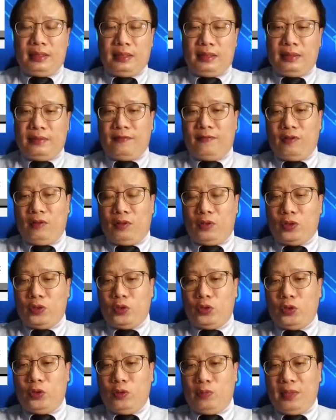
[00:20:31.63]
floor
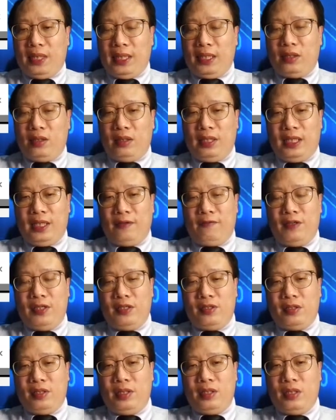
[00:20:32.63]
to my colleague
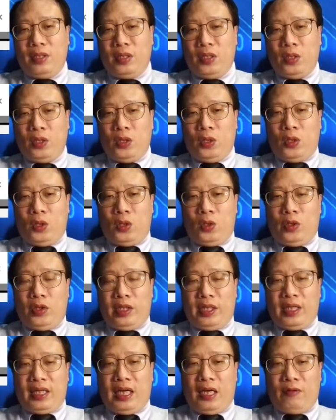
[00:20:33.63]
Vincent. We're going
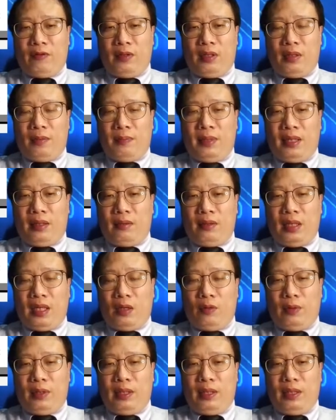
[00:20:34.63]
to cover about
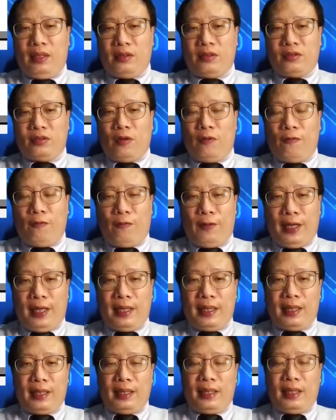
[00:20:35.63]
our
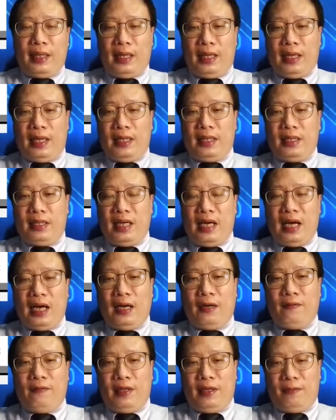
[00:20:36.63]
software and
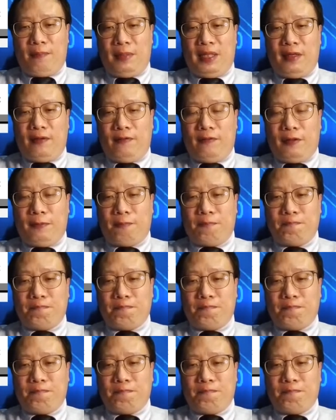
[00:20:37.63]
hardware platform.